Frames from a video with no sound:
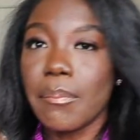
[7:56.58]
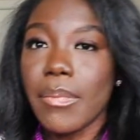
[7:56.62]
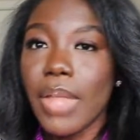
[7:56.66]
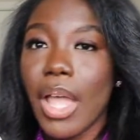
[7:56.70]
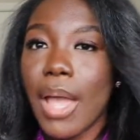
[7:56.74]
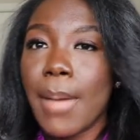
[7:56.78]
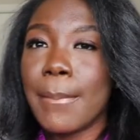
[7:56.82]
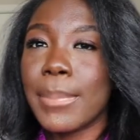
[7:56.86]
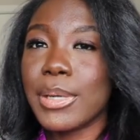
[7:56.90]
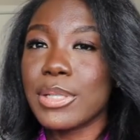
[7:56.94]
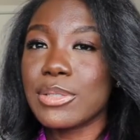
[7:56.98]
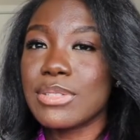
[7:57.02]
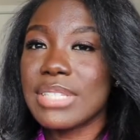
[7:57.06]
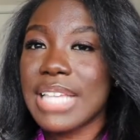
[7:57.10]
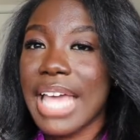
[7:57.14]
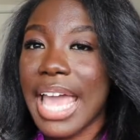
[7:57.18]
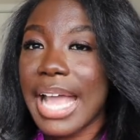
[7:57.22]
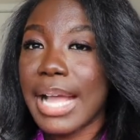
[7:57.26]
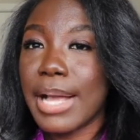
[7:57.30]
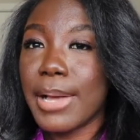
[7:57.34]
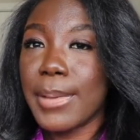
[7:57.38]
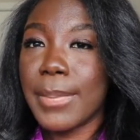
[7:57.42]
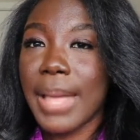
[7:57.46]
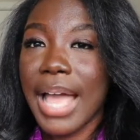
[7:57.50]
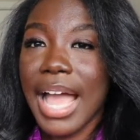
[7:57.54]
a
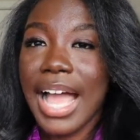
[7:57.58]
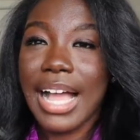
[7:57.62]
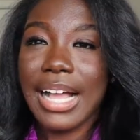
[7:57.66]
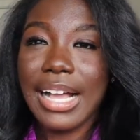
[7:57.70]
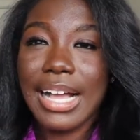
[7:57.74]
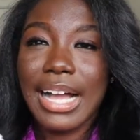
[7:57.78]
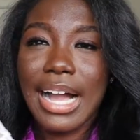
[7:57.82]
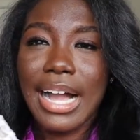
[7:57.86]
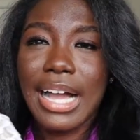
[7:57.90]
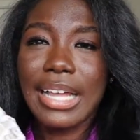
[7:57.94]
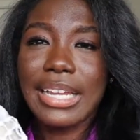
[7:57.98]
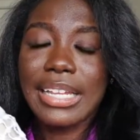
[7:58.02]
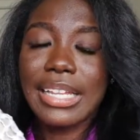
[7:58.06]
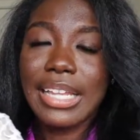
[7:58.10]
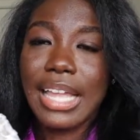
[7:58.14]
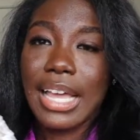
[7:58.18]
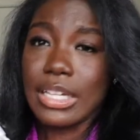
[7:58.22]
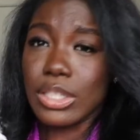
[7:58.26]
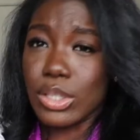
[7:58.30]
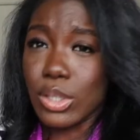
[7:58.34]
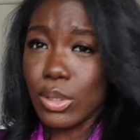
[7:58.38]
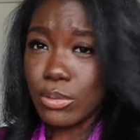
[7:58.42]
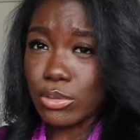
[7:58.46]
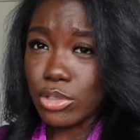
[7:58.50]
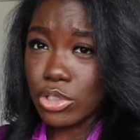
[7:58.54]
Bottega bag, kind of
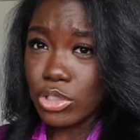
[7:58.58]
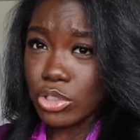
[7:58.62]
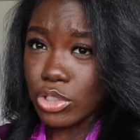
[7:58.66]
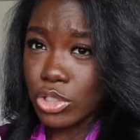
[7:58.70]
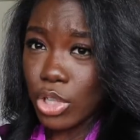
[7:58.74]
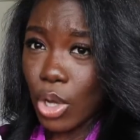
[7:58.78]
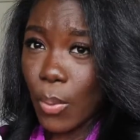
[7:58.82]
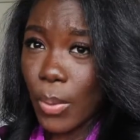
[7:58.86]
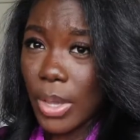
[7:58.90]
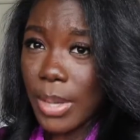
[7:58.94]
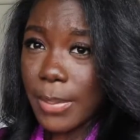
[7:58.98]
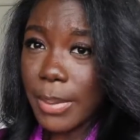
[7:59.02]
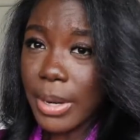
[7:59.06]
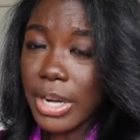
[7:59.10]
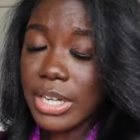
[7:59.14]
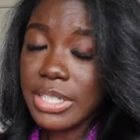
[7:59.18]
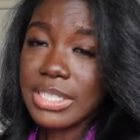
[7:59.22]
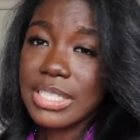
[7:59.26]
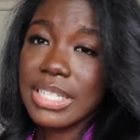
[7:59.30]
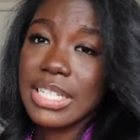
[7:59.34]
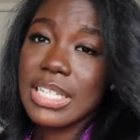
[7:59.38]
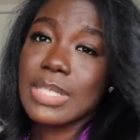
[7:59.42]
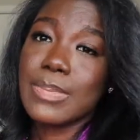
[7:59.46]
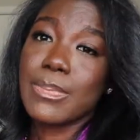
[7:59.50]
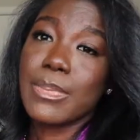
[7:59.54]
like those Jodie
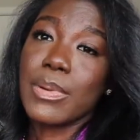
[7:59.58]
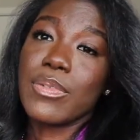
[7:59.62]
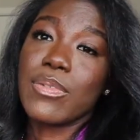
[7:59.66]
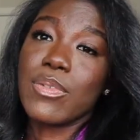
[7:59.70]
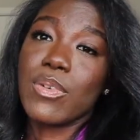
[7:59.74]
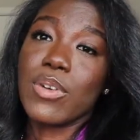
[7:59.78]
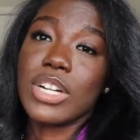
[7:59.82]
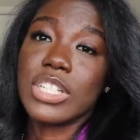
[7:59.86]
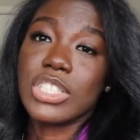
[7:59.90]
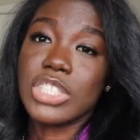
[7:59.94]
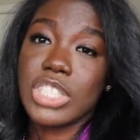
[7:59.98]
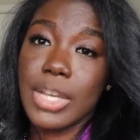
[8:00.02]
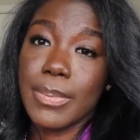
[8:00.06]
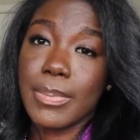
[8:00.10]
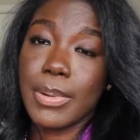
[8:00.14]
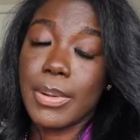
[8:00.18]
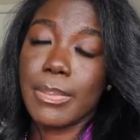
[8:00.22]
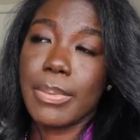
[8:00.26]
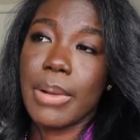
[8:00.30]
purses, but for a cheaper